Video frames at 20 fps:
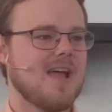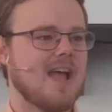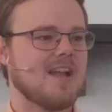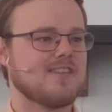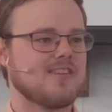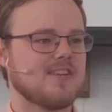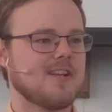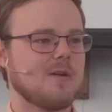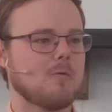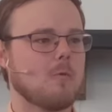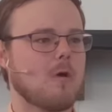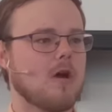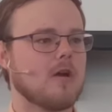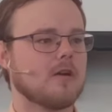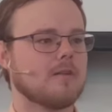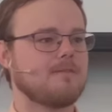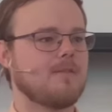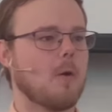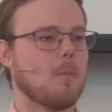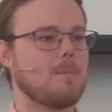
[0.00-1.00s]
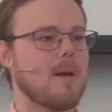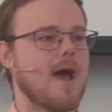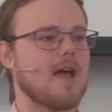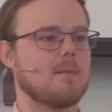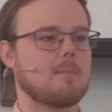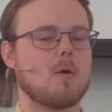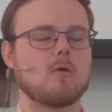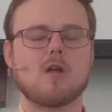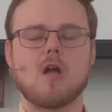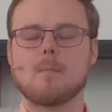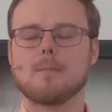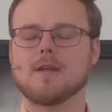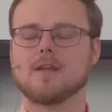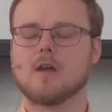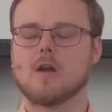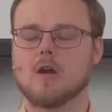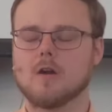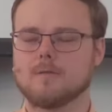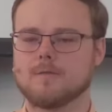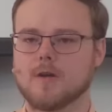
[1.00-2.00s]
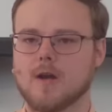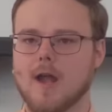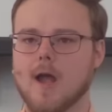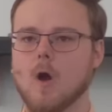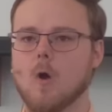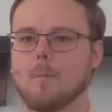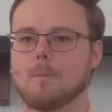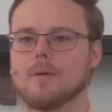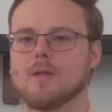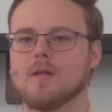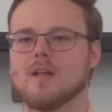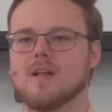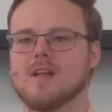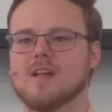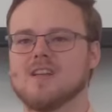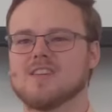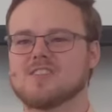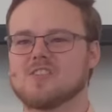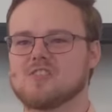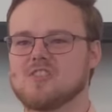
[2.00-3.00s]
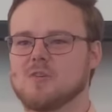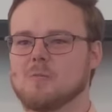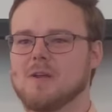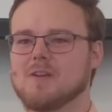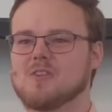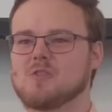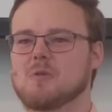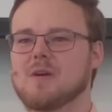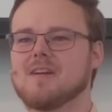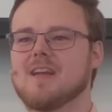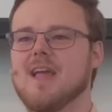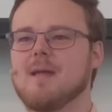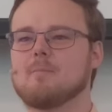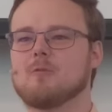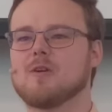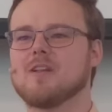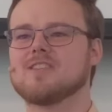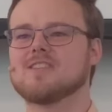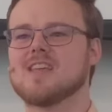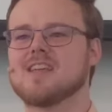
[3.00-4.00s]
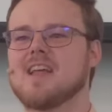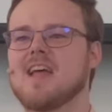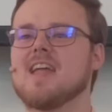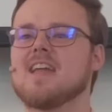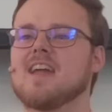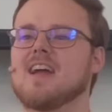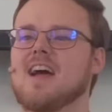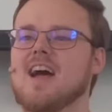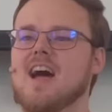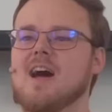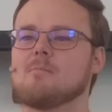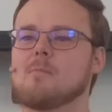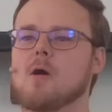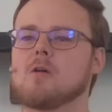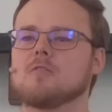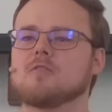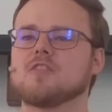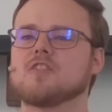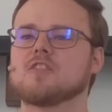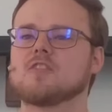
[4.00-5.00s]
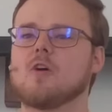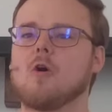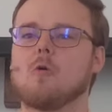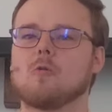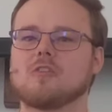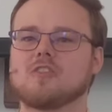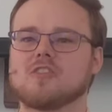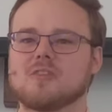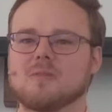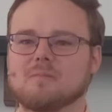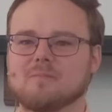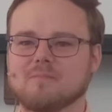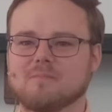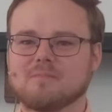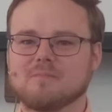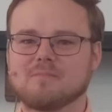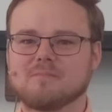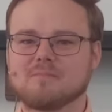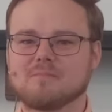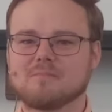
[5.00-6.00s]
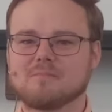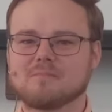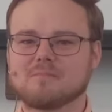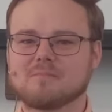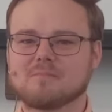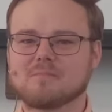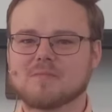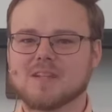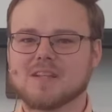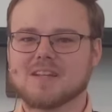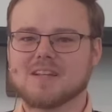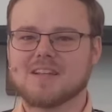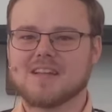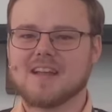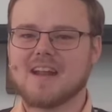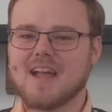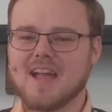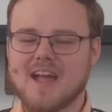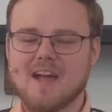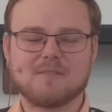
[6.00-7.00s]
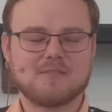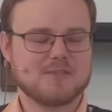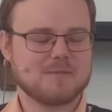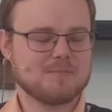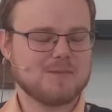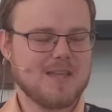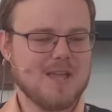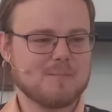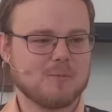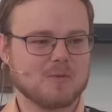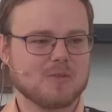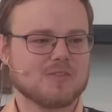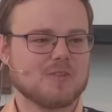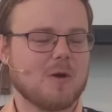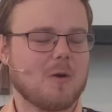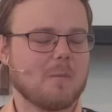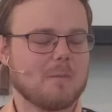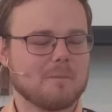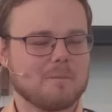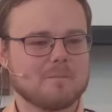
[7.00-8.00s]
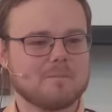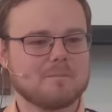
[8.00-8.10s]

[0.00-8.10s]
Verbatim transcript: And she didn't want her to feel bad about coming to her for help. So she went to her neighbor and said, Hey, I'm out of salt. Can I have some table salt?